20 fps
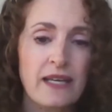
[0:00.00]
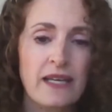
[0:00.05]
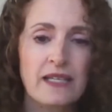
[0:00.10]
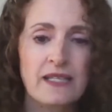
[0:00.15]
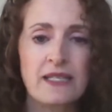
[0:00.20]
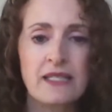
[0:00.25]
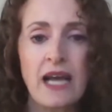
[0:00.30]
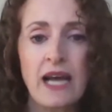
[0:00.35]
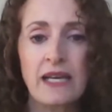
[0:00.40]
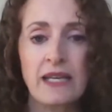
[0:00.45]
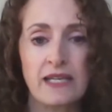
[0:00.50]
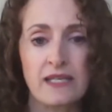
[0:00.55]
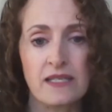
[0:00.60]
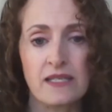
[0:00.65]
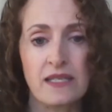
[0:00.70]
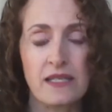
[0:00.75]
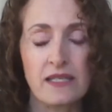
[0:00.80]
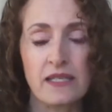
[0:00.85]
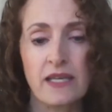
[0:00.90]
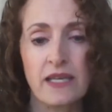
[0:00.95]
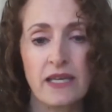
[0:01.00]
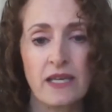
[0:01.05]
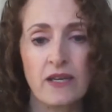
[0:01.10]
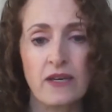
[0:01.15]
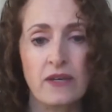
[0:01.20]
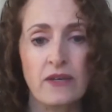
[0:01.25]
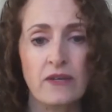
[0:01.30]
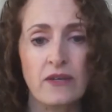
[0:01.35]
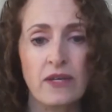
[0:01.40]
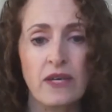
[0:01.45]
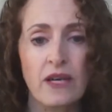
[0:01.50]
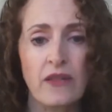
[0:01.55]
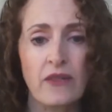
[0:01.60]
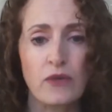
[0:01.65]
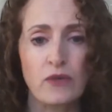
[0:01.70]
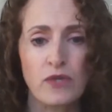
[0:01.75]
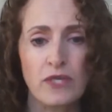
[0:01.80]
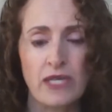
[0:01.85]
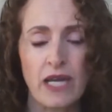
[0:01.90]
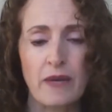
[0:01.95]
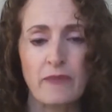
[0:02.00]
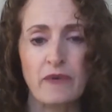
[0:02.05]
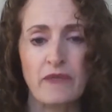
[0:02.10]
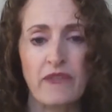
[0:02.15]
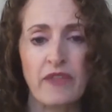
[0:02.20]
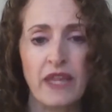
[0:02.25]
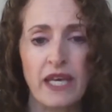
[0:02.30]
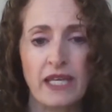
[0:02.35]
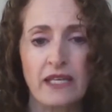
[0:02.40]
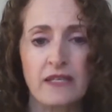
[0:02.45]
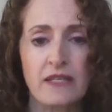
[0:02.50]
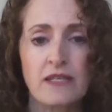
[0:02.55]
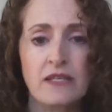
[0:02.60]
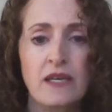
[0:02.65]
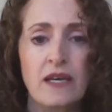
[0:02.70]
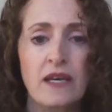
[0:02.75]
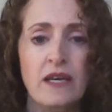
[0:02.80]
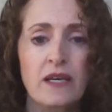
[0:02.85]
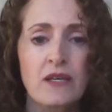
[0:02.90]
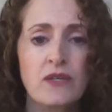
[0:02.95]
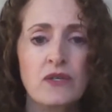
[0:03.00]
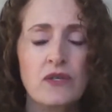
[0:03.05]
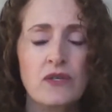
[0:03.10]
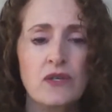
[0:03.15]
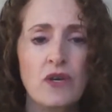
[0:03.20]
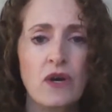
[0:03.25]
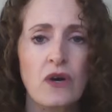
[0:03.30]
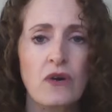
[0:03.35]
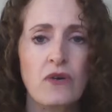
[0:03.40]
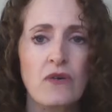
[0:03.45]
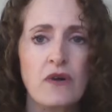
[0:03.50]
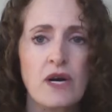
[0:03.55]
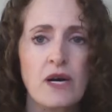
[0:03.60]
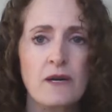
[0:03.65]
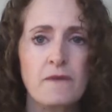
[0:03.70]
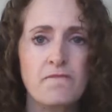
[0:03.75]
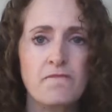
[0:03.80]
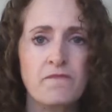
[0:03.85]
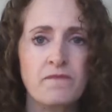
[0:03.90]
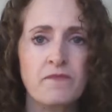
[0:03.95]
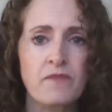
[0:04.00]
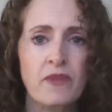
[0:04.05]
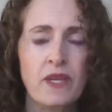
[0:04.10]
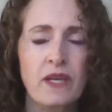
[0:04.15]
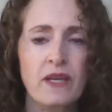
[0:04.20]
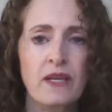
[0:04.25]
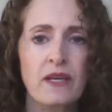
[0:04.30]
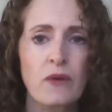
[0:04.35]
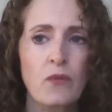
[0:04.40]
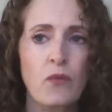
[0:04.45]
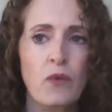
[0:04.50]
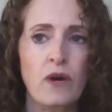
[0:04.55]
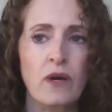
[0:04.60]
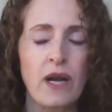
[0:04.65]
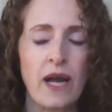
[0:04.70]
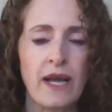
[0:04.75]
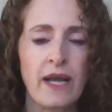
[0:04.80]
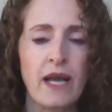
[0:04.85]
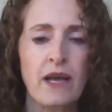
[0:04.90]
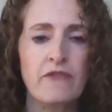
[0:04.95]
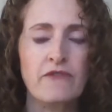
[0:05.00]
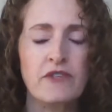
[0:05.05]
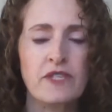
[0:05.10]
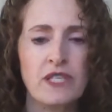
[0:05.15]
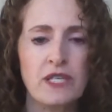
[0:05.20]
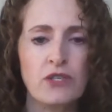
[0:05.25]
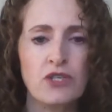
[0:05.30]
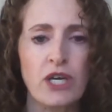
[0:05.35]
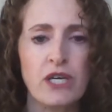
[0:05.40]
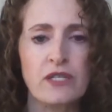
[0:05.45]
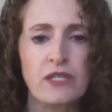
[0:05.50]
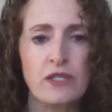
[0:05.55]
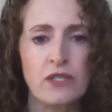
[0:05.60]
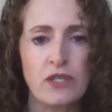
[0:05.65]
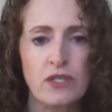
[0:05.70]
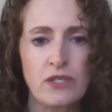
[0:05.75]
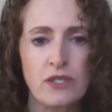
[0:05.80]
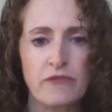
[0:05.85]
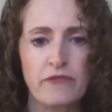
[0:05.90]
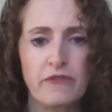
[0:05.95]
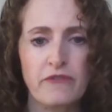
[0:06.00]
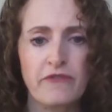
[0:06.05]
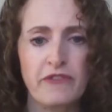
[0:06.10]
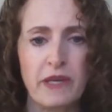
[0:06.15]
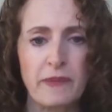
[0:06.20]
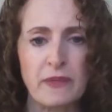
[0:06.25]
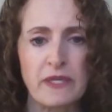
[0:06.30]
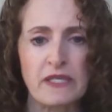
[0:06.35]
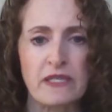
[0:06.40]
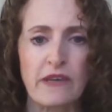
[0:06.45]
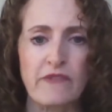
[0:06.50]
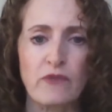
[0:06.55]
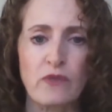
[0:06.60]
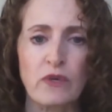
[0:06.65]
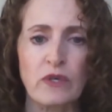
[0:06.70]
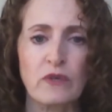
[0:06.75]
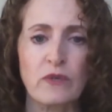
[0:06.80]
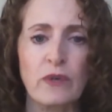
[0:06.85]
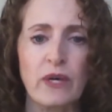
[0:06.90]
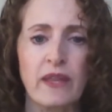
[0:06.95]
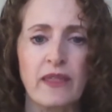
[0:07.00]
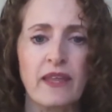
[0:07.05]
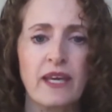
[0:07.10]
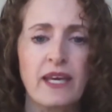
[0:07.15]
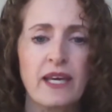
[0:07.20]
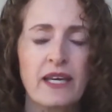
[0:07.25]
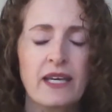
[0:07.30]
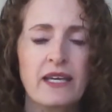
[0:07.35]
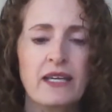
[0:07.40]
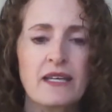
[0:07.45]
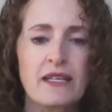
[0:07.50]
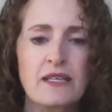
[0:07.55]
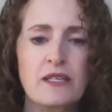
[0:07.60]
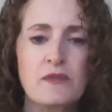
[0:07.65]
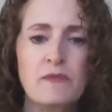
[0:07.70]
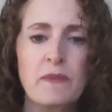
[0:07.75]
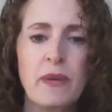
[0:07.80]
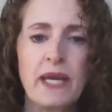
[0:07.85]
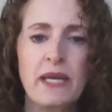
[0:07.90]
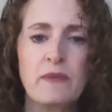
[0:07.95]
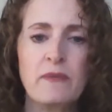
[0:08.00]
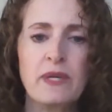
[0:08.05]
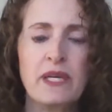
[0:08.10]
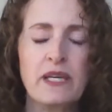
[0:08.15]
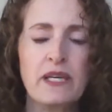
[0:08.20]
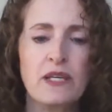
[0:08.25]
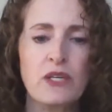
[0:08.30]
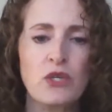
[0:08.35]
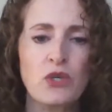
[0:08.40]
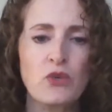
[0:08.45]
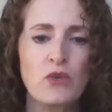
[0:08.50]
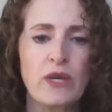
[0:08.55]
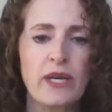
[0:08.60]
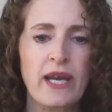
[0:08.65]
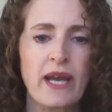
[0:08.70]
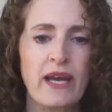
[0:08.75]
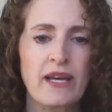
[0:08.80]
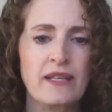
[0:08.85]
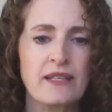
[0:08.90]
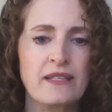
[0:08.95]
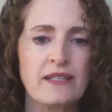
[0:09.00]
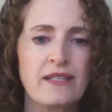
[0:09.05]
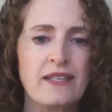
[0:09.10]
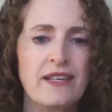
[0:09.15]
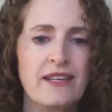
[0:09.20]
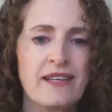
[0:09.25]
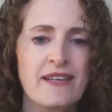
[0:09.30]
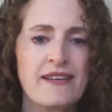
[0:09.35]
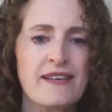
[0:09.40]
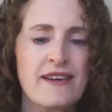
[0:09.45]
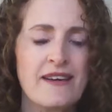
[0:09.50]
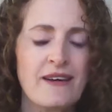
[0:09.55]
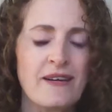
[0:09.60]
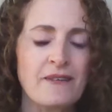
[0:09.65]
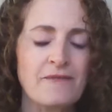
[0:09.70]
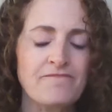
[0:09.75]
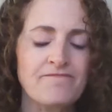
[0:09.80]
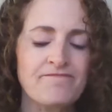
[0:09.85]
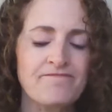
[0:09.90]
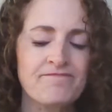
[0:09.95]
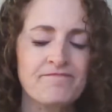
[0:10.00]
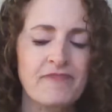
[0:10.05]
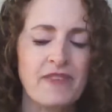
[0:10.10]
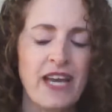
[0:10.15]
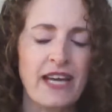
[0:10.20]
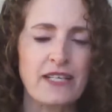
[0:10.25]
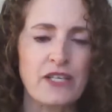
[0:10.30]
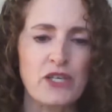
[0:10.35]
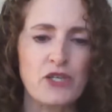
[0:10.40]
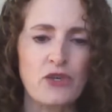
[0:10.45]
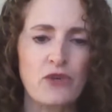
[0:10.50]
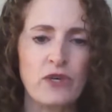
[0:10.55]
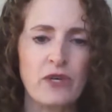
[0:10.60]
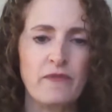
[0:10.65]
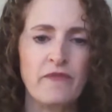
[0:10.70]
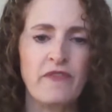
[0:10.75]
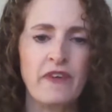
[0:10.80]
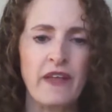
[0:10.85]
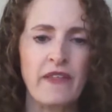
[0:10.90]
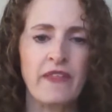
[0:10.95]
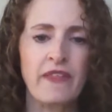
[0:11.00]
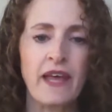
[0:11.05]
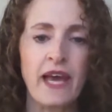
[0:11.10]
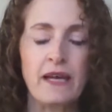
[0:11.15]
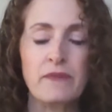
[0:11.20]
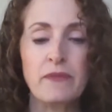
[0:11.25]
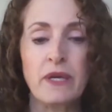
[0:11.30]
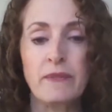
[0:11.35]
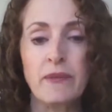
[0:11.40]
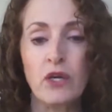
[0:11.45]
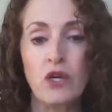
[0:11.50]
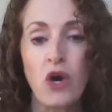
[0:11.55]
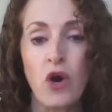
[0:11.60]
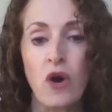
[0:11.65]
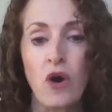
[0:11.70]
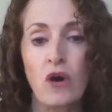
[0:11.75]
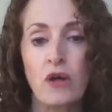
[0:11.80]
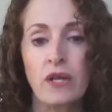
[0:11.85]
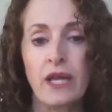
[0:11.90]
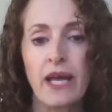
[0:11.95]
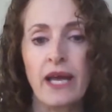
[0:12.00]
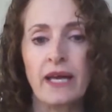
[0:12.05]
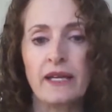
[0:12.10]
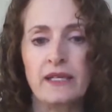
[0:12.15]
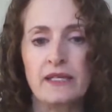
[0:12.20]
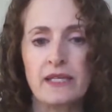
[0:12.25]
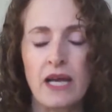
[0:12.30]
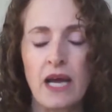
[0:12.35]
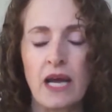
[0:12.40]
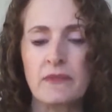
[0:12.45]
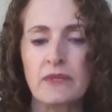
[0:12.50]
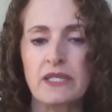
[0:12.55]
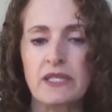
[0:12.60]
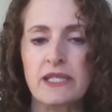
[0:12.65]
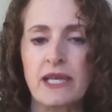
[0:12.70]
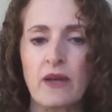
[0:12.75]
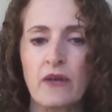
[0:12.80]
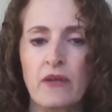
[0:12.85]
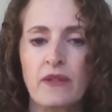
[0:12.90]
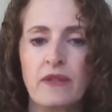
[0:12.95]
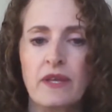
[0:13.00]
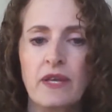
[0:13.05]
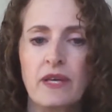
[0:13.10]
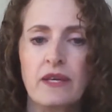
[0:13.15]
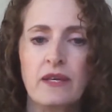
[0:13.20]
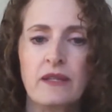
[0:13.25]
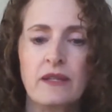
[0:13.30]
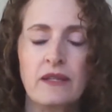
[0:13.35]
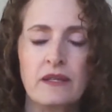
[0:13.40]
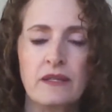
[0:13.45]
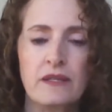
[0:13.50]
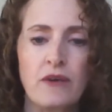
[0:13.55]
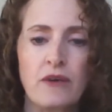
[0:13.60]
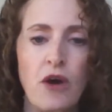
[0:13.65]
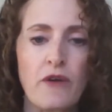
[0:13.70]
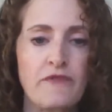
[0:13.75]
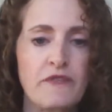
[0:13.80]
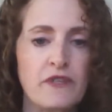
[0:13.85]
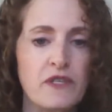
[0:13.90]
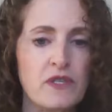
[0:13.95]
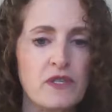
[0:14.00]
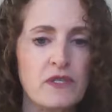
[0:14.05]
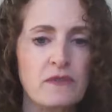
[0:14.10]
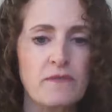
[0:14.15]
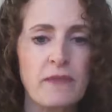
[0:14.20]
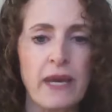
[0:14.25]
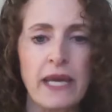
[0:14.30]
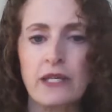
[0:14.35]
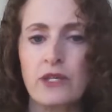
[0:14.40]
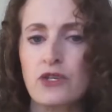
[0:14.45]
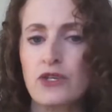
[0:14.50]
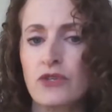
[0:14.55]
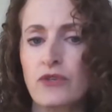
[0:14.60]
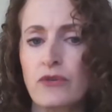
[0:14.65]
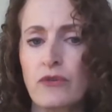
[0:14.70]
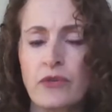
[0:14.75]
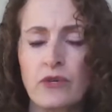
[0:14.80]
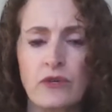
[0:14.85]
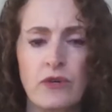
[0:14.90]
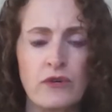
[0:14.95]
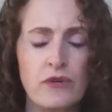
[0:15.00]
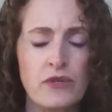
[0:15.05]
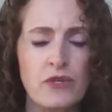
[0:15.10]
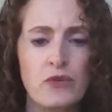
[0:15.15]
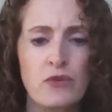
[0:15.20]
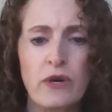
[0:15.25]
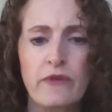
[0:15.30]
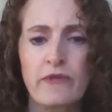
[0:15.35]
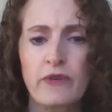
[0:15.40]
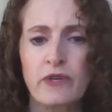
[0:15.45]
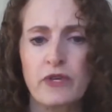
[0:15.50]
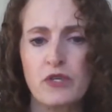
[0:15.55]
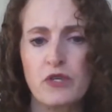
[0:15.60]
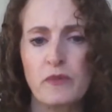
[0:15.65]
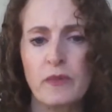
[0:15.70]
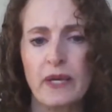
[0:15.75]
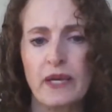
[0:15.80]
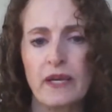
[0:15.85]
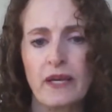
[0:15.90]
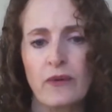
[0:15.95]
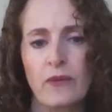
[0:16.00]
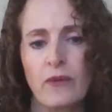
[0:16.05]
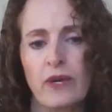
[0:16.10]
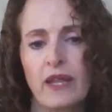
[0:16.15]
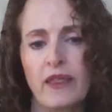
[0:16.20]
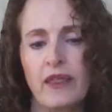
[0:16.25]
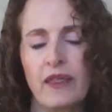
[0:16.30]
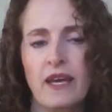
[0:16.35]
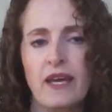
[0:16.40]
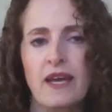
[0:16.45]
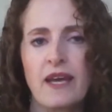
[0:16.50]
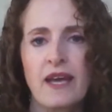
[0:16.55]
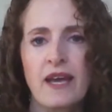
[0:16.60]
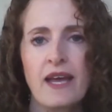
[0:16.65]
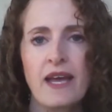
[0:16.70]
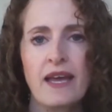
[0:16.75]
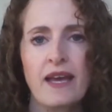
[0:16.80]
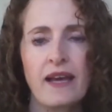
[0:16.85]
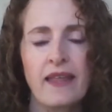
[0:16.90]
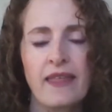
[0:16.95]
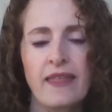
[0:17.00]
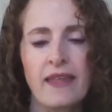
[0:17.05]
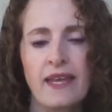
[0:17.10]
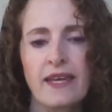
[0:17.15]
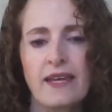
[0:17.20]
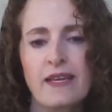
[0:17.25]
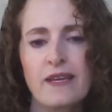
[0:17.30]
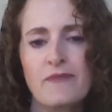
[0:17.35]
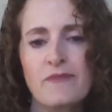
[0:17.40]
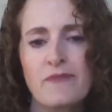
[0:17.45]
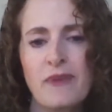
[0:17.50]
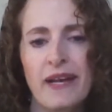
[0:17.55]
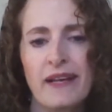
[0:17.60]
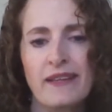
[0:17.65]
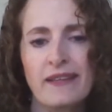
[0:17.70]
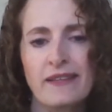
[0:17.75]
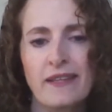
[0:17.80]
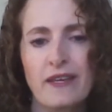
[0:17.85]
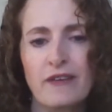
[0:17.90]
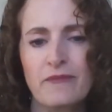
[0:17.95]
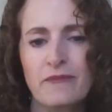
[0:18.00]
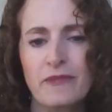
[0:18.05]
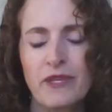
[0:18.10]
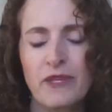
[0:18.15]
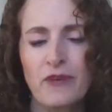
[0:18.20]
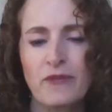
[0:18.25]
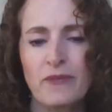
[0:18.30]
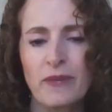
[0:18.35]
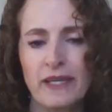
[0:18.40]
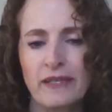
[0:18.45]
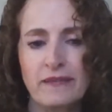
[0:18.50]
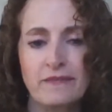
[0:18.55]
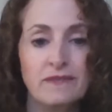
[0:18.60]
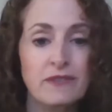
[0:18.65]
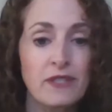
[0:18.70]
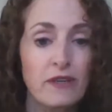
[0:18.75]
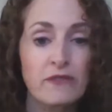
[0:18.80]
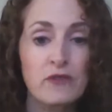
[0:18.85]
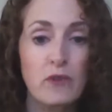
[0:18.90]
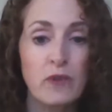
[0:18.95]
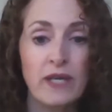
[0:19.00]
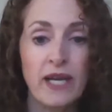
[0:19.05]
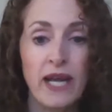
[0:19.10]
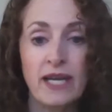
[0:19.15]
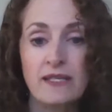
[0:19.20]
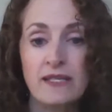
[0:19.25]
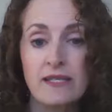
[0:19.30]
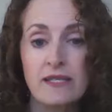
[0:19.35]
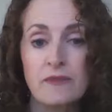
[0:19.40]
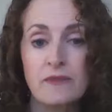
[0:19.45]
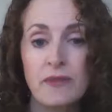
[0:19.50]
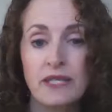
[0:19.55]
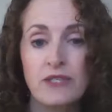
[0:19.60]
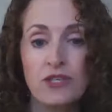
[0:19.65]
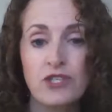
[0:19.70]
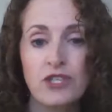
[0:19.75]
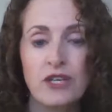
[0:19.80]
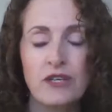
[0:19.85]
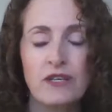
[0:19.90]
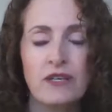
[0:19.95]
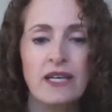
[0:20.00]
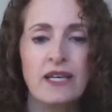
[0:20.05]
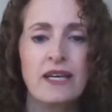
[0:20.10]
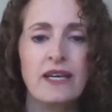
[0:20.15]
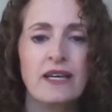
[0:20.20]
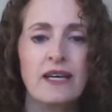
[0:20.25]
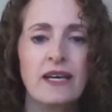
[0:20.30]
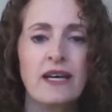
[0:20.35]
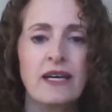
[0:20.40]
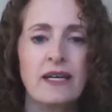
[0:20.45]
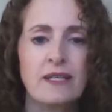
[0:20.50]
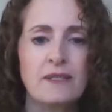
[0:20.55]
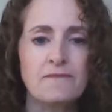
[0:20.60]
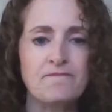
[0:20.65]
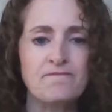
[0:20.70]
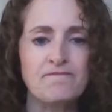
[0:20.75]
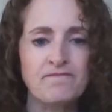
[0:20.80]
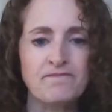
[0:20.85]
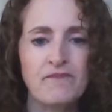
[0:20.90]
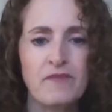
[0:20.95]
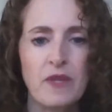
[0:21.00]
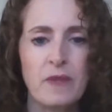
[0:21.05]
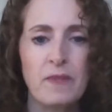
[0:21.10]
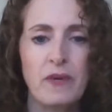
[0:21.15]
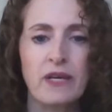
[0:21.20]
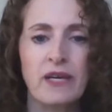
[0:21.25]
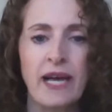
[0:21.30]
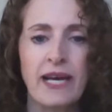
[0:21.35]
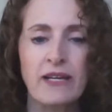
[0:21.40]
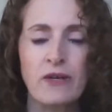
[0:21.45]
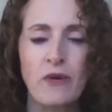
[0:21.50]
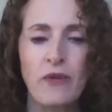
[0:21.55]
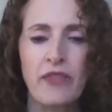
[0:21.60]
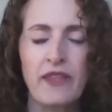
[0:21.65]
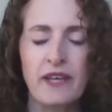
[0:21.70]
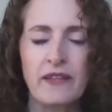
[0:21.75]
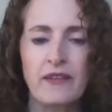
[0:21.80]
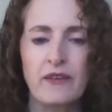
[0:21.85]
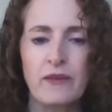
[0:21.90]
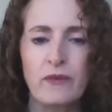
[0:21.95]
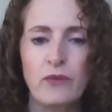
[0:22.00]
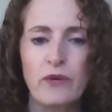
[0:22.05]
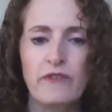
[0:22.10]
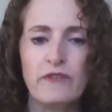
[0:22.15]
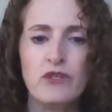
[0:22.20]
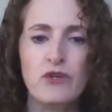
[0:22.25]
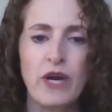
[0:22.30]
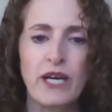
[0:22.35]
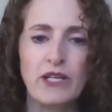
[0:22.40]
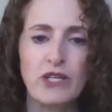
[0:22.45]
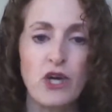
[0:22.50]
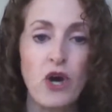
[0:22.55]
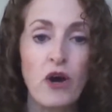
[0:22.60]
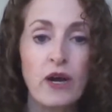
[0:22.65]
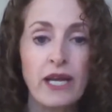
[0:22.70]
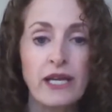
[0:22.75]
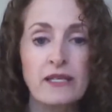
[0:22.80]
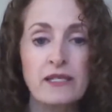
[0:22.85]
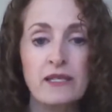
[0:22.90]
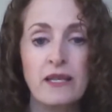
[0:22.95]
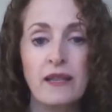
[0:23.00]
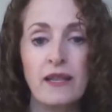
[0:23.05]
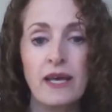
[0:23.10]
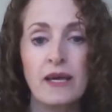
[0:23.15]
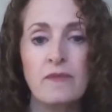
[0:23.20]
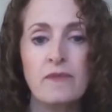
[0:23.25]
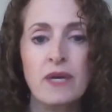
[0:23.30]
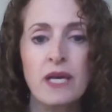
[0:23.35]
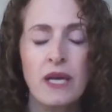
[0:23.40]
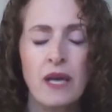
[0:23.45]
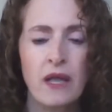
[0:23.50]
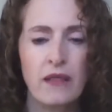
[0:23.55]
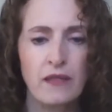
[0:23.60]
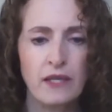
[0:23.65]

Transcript: It's not easy to hear those type of things. So what I have suggested to different families I've worked with is maybe you can kind of circumvent that, and maybe call ahead of time and tell the office manager, the nurse, whoever you're speaking with, hey, I think my loved one has dementia, but I don't think that we've tried talking to them.